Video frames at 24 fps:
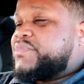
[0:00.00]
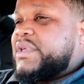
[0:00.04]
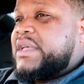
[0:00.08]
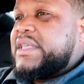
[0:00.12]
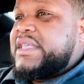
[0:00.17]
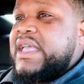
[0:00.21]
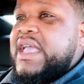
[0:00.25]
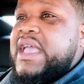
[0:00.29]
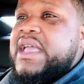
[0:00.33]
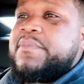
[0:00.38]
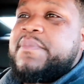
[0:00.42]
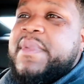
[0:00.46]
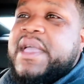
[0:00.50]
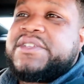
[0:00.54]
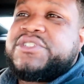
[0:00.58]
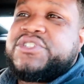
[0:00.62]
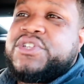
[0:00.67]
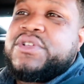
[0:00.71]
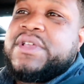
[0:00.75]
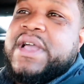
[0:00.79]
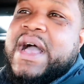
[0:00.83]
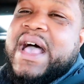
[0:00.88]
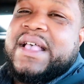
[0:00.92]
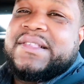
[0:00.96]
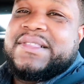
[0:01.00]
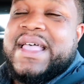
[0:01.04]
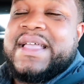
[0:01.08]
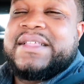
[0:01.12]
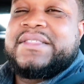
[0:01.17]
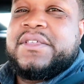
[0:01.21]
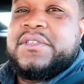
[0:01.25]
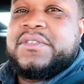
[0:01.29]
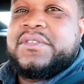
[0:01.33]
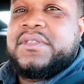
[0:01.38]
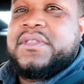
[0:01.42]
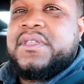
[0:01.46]
Again, make sure you guys
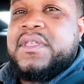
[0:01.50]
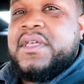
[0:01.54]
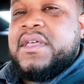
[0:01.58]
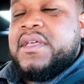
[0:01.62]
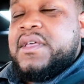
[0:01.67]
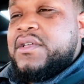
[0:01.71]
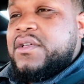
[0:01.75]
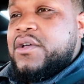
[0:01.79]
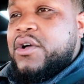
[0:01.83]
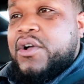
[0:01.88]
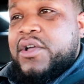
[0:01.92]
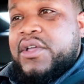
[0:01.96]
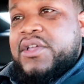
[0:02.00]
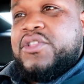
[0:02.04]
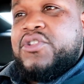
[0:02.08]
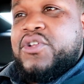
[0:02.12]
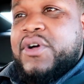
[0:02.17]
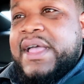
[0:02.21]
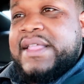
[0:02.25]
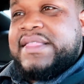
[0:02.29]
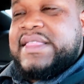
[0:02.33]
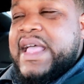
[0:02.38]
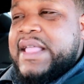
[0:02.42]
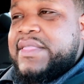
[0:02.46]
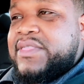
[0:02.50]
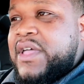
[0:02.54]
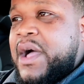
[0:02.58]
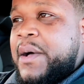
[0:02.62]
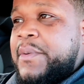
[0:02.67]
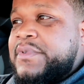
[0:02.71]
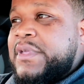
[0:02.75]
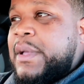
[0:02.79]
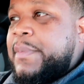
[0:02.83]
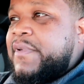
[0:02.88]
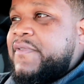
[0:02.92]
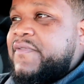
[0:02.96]
like this, or you know, hit that
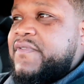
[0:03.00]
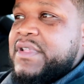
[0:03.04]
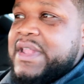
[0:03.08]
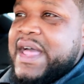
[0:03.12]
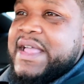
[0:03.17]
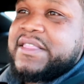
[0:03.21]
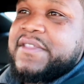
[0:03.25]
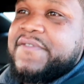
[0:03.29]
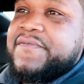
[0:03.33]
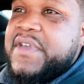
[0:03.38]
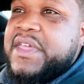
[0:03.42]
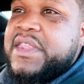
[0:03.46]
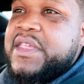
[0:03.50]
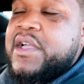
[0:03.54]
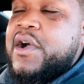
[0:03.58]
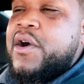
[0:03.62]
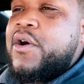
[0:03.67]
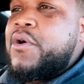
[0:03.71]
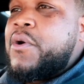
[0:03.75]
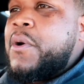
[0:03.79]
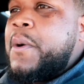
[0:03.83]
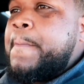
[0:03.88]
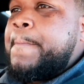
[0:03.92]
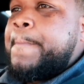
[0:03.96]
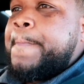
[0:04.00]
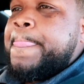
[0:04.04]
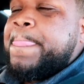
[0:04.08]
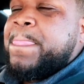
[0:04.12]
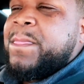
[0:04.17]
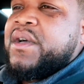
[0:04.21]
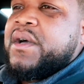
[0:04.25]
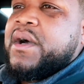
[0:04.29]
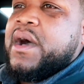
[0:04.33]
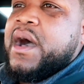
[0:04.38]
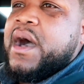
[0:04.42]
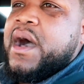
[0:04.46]
thumbs up if you like the video.
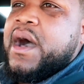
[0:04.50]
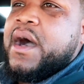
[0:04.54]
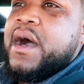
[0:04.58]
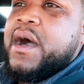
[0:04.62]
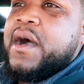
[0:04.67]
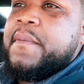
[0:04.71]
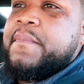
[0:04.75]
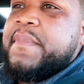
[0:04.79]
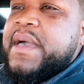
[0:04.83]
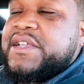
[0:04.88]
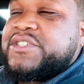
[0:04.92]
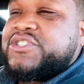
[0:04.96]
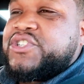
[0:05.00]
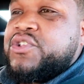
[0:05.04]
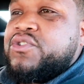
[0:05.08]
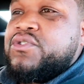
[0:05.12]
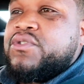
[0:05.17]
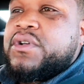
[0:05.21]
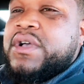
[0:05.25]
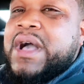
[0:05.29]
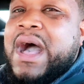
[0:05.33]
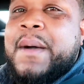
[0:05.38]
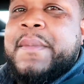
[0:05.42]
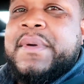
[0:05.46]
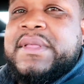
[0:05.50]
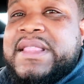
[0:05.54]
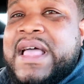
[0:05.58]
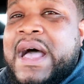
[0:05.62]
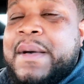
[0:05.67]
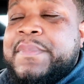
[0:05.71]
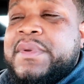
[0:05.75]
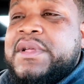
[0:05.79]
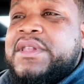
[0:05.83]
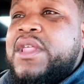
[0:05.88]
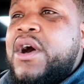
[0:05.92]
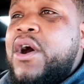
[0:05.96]
Make sure you comment
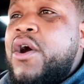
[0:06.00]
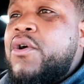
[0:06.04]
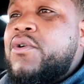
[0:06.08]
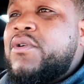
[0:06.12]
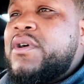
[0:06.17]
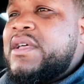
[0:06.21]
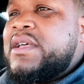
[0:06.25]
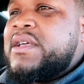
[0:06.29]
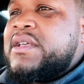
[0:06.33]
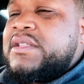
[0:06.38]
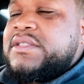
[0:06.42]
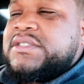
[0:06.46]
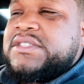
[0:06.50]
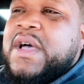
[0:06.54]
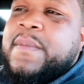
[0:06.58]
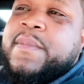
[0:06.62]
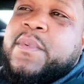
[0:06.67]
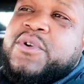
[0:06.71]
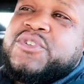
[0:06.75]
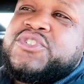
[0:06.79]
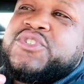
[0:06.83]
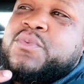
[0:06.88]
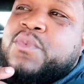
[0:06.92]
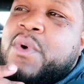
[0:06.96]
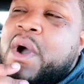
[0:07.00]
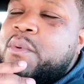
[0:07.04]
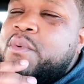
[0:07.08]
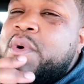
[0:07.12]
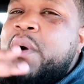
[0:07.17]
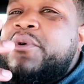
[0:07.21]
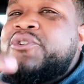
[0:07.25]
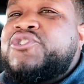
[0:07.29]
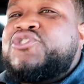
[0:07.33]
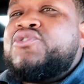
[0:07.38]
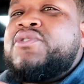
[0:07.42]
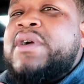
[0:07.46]
down below. Tell me what
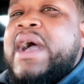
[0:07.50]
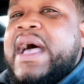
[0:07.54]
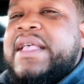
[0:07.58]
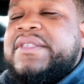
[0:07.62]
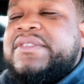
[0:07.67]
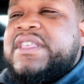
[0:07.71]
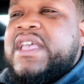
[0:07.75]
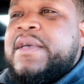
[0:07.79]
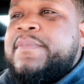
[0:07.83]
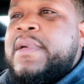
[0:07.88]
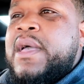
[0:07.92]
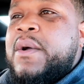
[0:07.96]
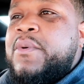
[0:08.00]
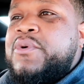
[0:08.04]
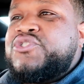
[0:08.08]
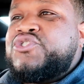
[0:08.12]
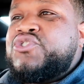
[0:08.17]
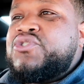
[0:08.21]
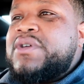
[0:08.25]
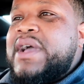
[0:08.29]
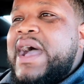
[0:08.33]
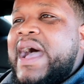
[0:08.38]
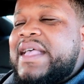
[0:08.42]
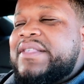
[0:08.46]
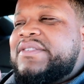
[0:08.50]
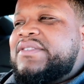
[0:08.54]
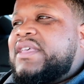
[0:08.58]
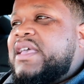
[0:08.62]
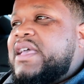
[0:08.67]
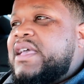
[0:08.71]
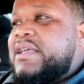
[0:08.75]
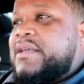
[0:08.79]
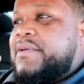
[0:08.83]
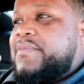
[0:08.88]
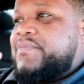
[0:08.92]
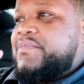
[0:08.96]
would you guys get, man? Would you guys
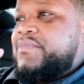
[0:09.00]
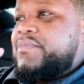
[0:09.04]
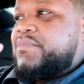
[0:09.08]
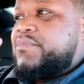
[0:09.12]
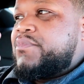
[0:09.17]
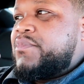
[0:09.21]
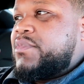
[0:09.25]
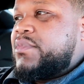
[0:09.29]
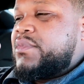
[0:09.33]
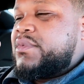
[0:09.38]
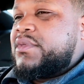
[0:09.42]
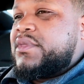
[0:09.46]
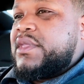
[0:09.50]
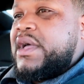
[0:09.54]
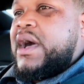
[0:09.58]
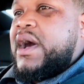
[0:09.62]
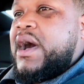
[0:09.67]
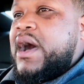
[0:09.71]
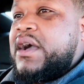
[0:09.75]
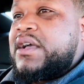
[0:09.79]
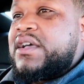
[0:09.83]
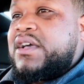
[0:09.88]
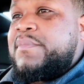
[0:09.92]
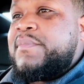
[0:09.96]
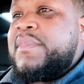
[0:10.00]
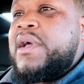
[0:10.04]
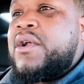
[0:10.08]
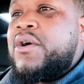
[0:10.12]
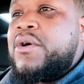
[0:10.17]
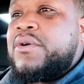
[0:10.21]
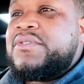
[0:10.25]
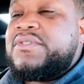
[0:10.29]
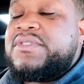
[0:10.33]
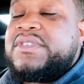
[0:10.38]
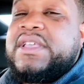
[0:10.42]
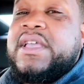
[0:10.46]
get the
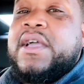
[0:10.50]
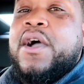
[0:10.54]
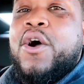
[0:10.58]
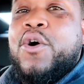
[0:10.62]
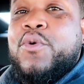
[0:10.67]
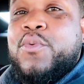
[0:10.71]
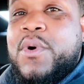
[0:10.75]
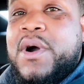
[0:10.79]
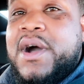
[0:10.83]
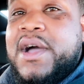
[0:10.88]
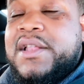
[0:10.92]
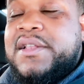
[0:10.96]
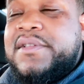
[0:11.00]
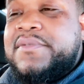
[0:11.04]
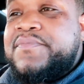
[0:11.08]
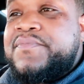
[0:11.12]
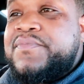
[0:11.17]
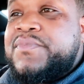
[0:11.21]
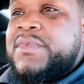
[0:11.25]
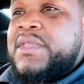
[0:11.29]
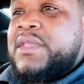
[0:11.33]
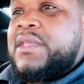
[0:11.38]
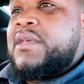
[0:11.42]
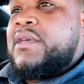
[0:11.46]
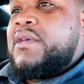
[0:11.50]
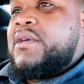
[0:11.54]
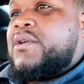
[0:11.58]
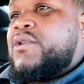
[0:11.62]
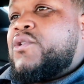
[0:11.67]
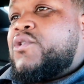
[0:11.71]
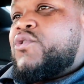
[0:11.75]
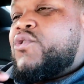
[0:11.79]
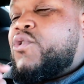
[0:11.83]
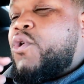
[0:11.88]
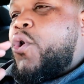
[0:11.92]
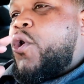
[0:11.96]
Camaro
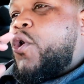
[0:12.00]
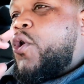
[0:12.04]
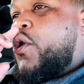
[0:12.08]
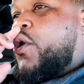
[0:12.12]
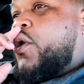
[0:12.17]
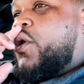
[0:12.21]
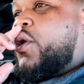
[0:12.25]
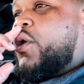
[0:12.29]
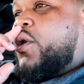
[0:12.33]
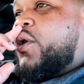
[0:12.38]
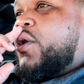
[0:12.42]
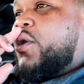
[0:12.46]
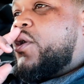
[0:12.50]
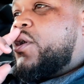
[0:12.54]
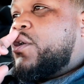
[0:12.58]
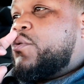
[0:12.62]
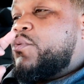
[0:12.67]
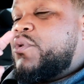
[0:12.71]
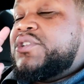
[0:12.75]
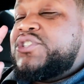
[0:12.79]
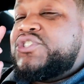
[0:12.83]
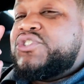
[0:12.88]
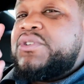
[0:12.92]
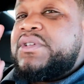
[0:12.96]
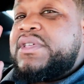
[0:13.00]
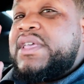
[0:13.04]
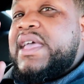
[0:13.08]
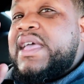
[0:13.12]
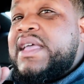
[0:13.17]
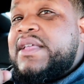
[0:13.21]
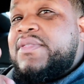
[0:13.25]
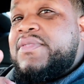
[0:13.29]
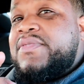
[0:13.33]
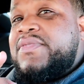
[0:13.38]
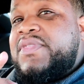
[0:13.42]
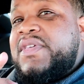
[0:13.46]
ZL1, or would you
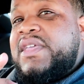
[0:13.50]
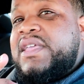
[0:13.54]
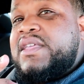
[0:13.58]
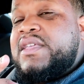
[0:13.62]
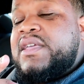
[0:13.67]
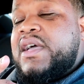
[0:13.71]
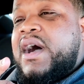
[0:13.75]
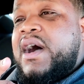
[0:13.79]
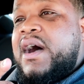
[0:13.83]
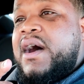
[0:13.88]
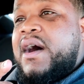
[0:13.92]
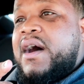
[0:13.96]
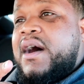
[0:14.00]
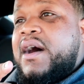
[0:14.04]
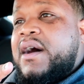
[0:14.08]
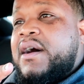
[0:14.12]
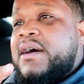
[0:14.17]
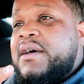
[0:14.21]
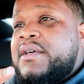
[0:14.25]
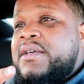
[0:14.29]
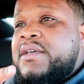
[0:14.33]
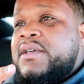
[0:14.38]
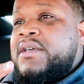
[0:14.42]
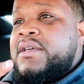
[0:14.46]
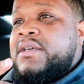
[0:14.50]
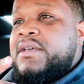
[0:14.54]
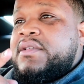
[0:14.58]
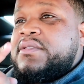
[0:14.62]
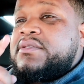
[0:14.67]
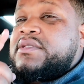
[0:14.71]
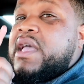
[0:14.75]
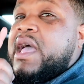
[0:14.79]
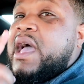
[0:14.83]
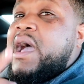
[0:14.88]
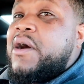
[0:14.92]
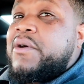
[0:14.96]
get the
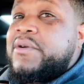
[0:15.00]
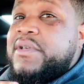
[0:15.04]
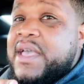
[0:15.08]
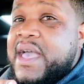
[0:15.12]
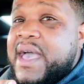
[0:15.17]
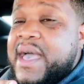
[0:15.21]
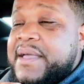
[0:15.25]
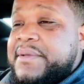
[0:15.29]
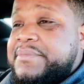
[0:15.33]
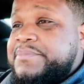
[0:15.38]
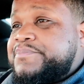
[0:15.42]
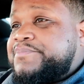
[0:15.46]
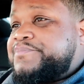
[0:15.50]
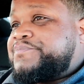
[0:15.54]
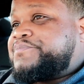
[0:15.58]
Hellcat?